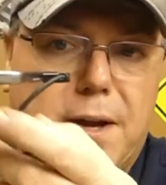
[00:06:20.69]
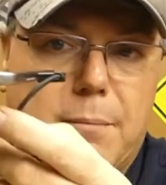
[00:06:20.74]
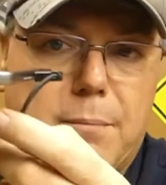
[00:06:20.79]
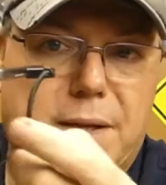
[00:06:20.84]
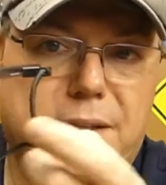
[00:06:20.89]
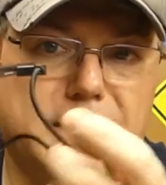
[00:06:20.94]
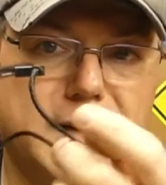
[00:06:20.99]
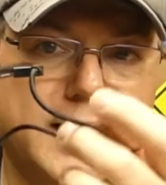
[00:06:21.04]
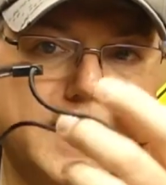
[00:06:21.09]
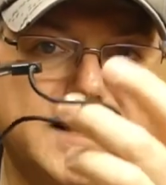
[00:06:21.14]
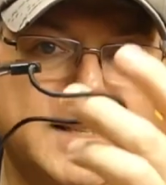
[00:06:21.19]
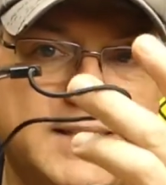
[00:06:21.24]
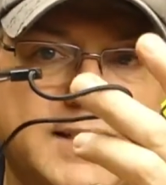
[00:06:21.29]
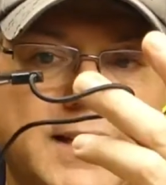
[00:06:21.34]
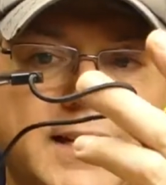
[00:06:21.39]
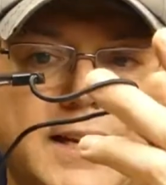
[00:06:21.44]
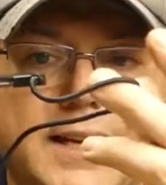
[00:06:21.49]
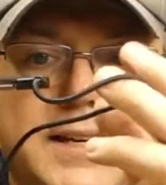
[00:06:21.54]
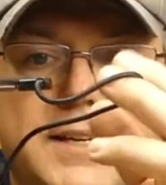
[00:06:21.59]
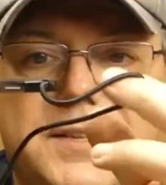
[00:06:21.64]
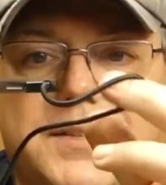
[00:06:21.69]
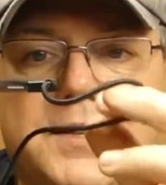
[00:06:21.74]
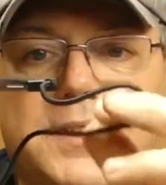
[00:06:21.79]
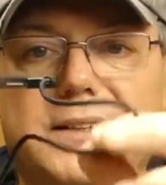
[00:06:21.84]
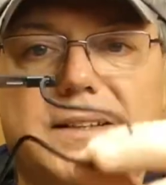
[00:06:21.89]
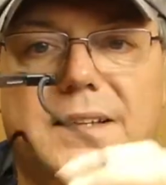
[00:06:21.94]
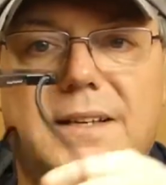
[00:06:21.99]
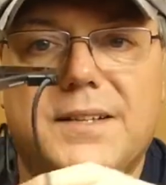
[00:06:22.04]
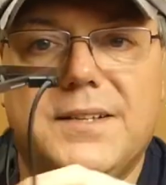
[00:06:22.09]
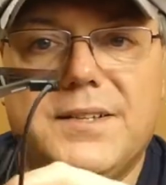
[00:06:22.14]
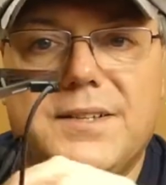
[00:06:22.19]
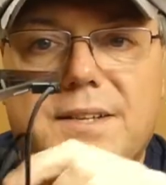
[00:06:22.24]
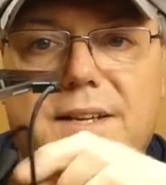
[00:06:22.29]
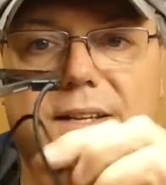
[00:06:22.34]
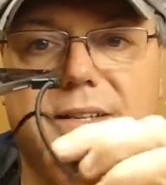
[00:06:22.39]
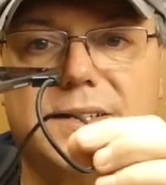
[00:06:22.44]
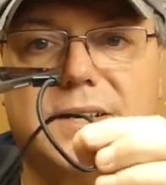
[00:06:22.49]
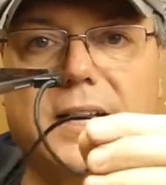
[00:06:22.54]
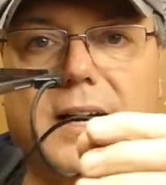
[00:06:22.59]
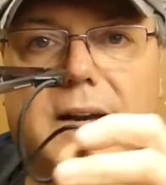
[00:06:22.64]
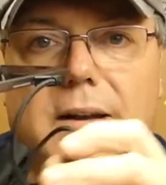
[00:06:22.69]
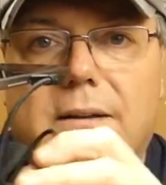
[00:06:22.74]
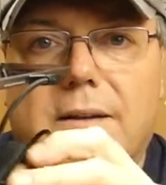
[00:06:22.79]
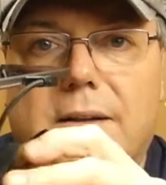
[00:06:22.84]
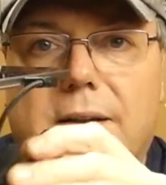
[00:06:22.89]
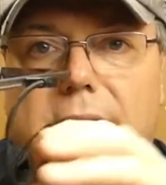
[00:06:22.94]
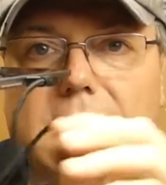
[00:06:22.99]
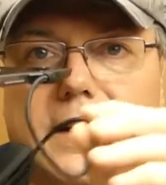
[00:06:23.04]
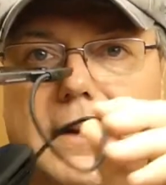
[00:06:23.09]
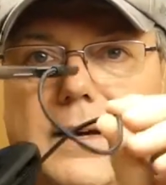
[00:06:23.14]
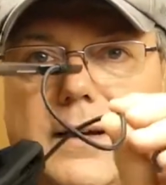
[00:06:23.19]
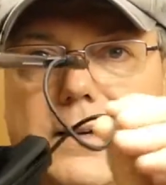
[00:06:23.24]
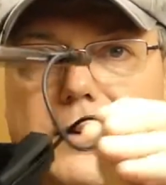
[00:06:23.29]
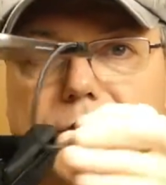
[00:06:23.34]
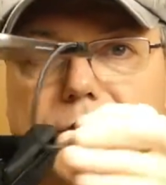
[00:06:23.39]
But the nice thing is that this has got a lot of